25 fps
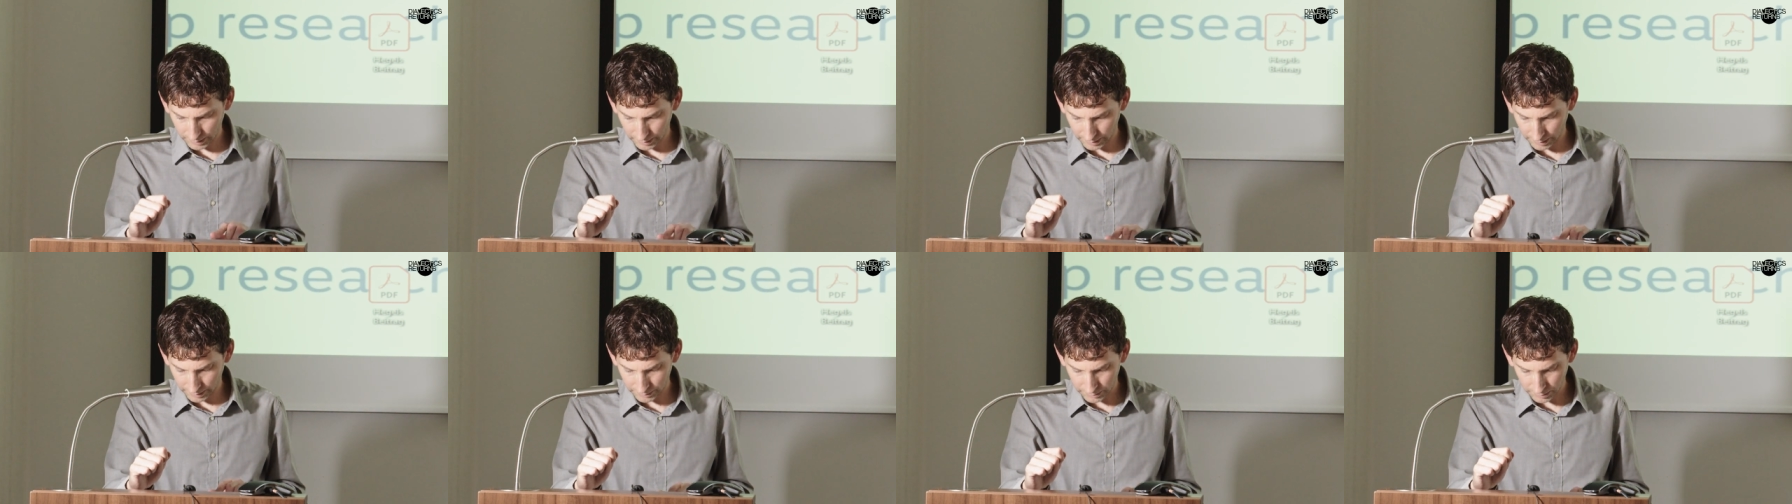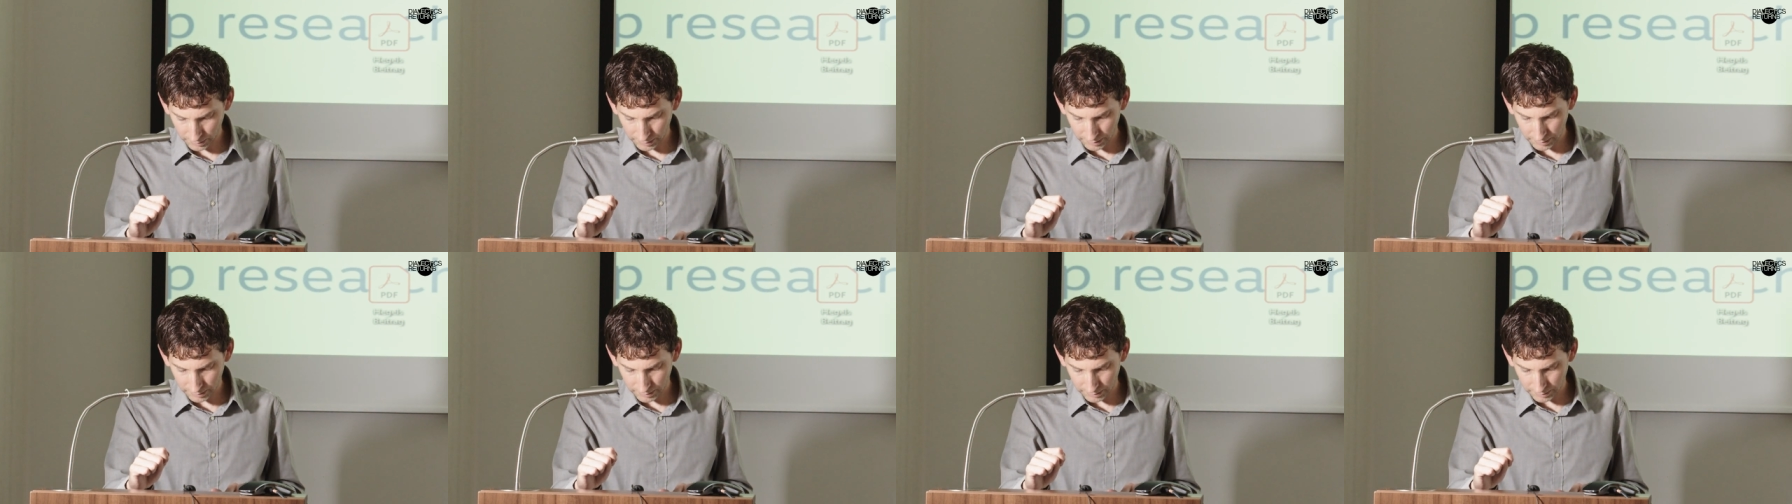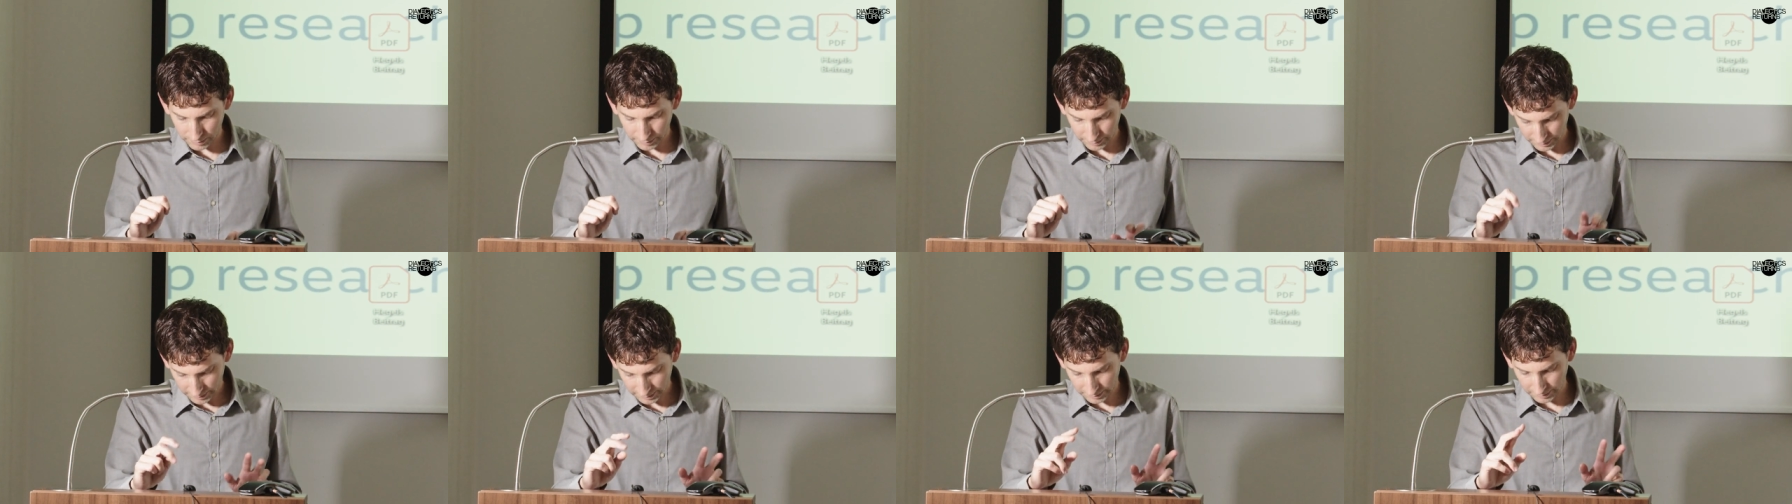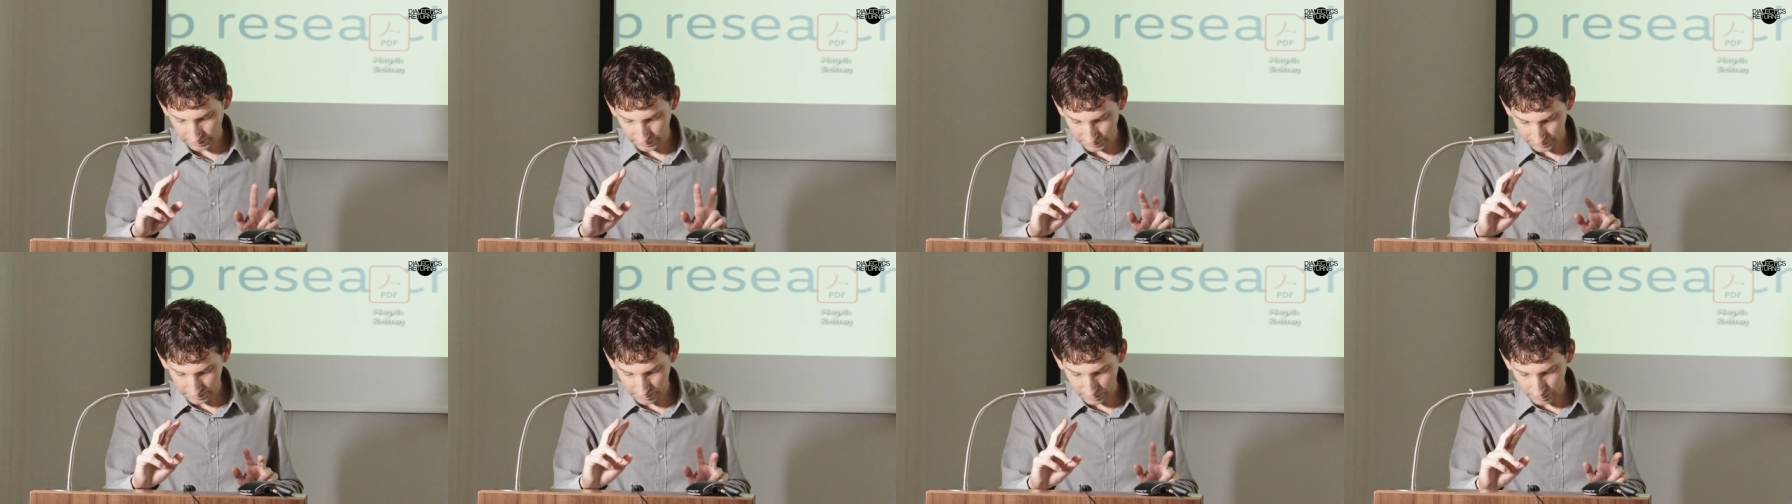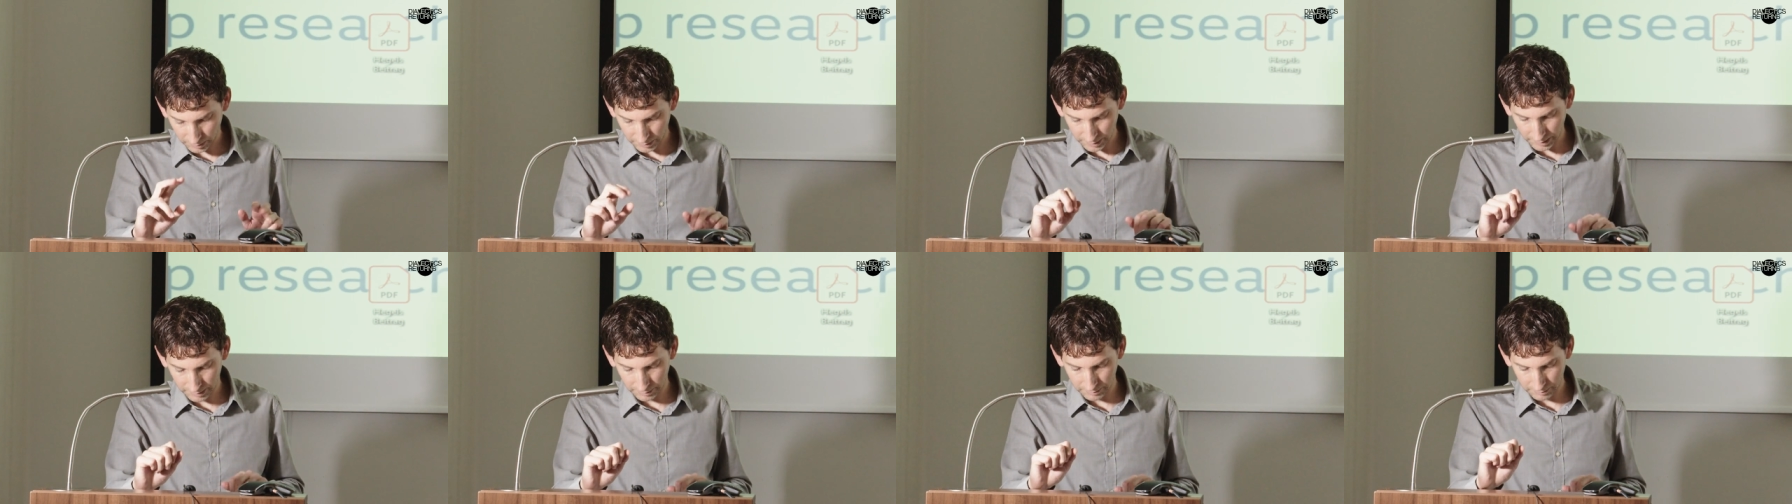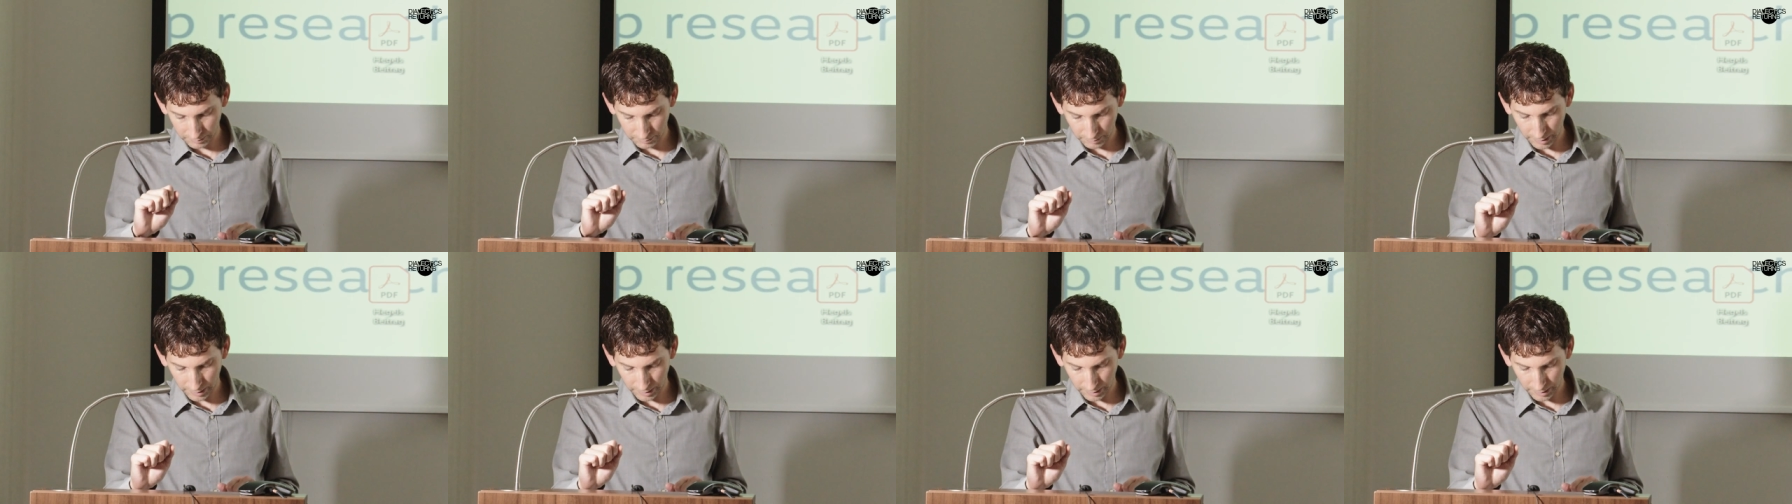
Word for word: Adorno, this is quoting